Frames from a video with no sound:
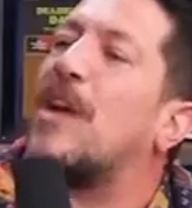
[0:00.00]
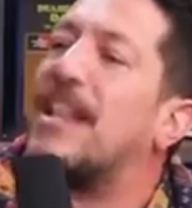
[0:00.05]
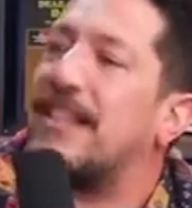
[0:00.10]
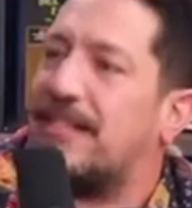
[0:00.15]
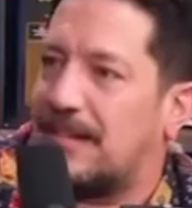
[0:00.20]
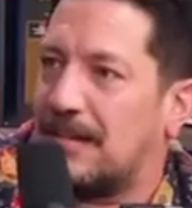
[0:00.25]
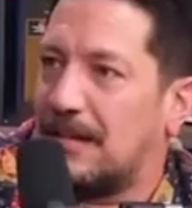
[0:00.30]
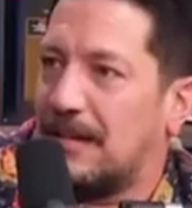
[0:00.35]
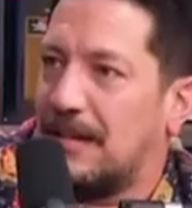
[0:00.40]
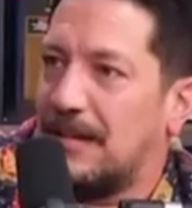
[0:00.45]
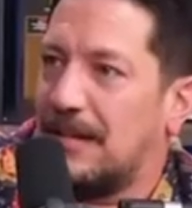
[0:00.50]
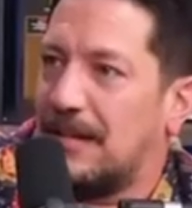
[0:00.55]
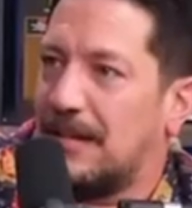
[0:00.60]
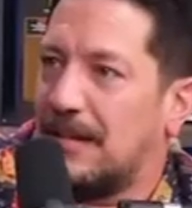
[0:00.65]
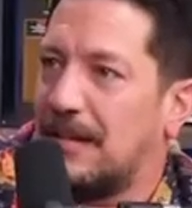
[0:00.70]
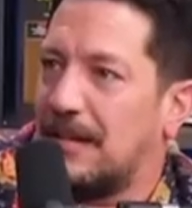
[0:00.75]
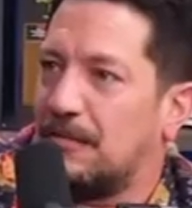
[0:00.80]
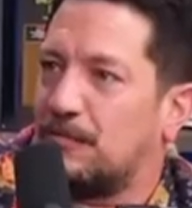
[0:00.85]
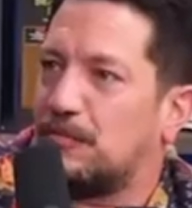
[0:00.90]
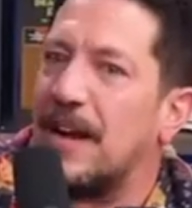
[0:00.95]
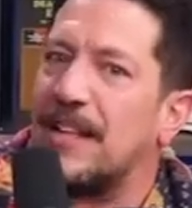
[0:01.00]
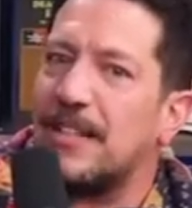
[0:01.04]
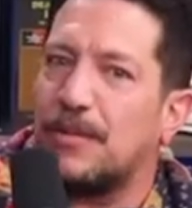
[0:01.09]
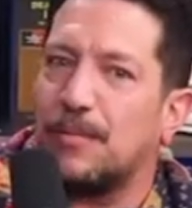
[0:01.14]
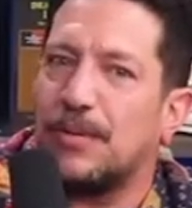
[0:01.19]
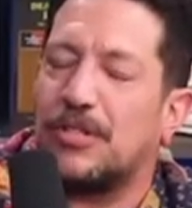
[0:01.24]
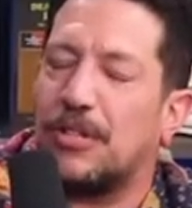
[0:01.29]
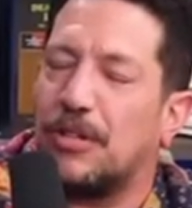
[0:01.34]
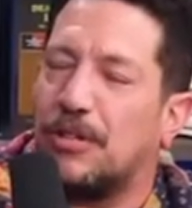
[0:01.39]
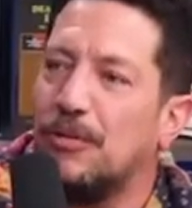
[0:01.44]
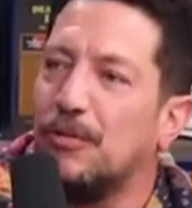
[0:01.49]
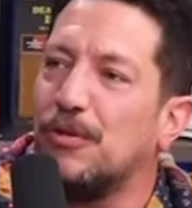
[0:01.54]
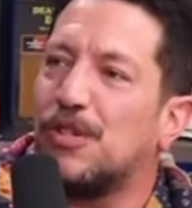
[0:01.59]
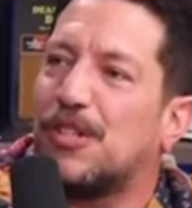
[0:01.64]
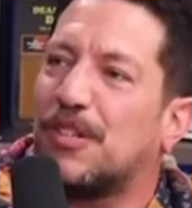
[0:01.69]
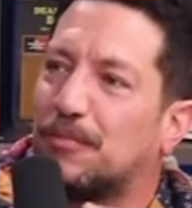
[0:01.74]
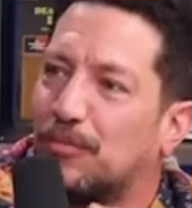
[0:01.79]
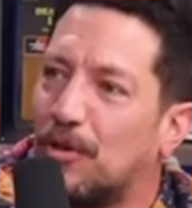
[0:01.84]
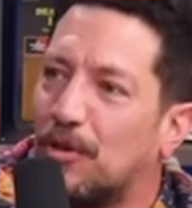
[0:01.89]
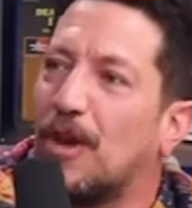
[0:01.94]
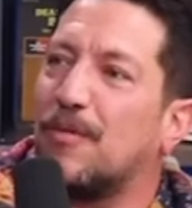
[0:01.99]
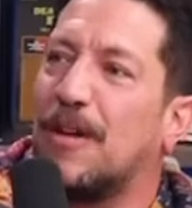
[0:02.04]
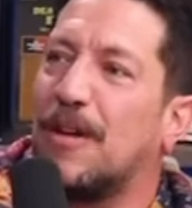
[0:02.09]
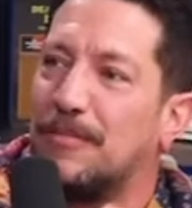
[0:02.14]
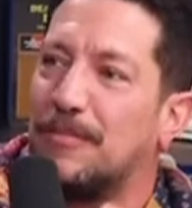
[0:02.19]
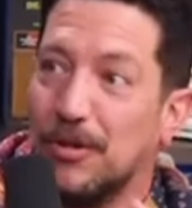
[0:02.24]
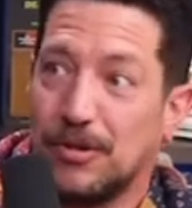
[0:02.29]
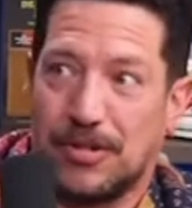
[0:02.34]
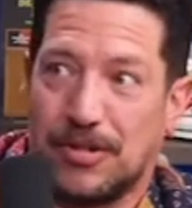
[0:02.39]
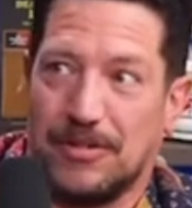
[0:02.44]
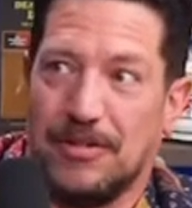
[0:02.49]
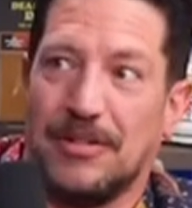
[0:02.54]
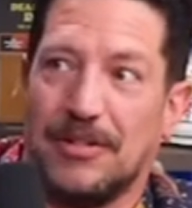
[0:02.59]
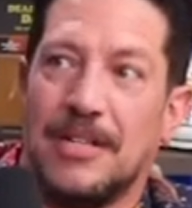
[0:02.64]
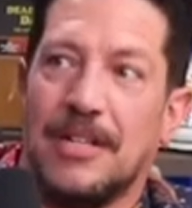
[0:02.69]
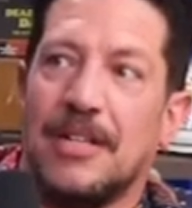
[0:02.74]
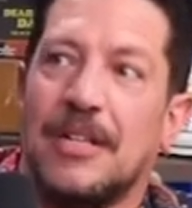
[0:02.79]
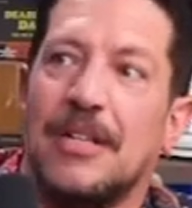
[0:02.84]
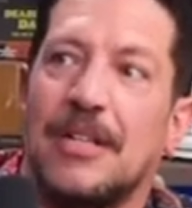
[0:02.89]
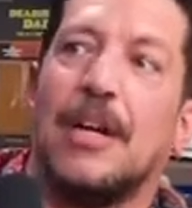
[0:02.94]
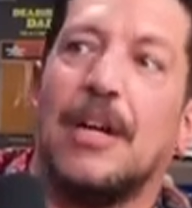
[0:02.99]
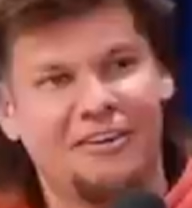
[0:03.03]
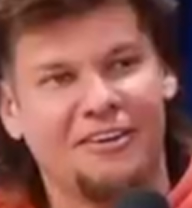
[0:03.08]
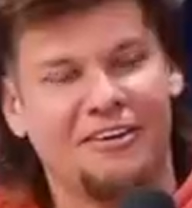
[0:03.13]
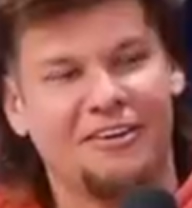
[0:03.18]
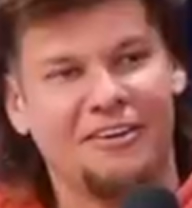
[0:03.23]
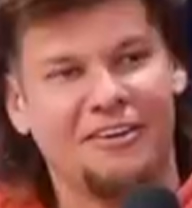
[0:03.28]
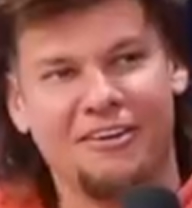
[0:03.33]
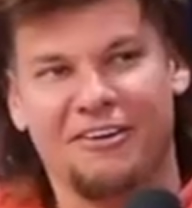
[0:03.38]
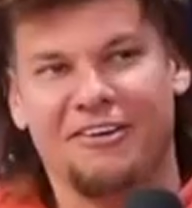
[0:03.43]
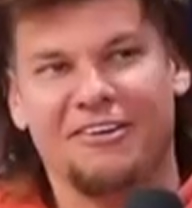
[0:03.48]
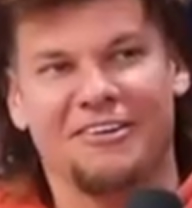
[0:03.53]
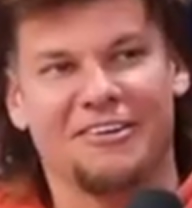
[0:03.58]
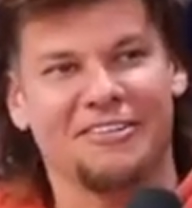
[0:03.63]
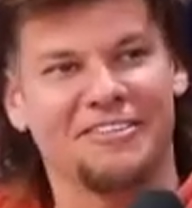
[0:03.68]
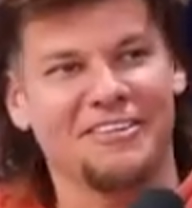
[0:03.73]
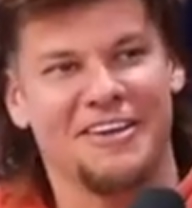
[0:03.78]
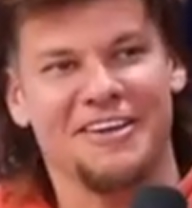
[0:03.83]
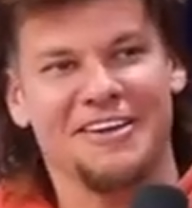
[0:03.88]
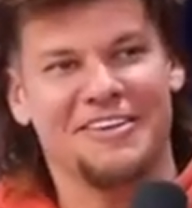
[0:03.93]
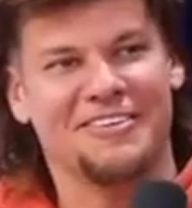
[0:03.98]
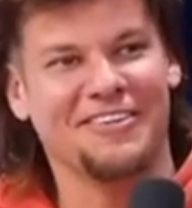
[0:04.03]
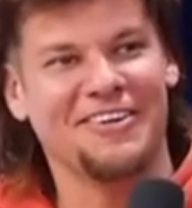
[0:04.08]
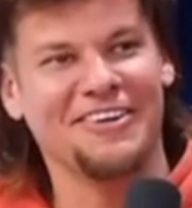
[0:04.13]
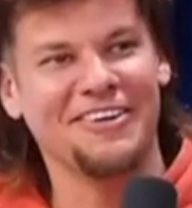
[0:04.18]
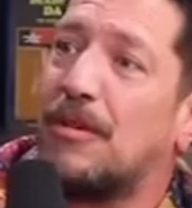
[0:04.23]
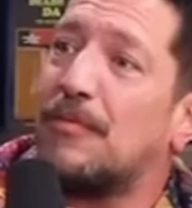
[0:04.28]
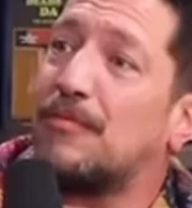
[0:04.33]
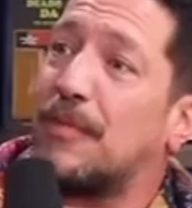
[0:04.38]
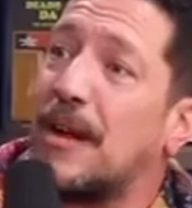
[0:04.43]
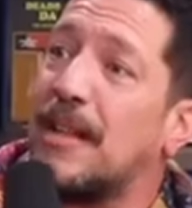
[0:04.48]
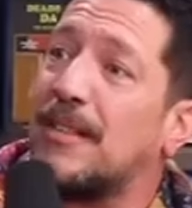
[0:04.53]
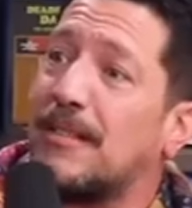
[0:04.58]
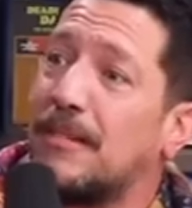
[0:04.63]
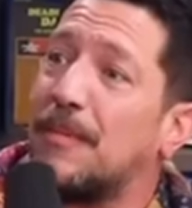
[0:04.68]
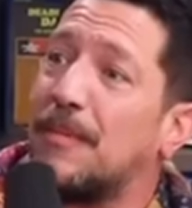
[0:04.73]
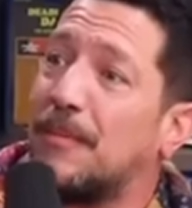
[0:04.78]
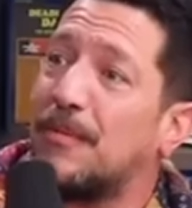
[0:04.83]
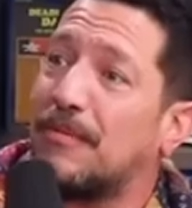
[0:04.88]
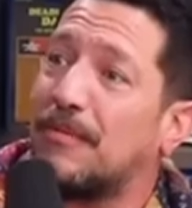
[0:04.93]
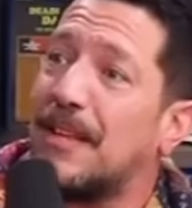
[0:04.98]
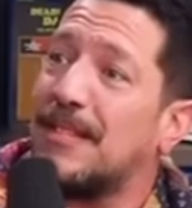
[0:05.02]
Rent. Rent was the huge Broadway musical. It was like the, do you know Rent? Remember